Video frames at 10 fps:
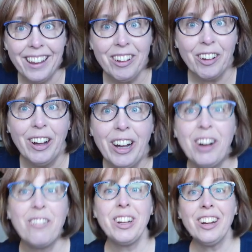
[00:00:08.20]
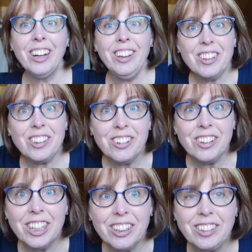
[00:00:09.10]
Hello, we are in the
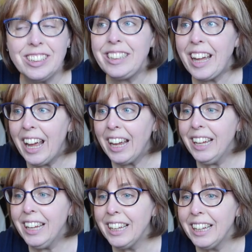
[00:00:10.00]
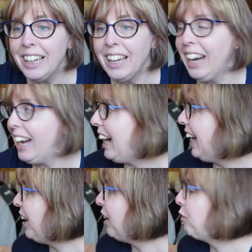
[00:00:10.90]
studio today
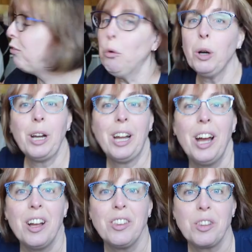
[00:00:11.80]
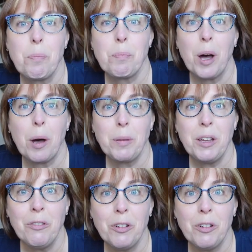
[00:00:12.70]
for some puppy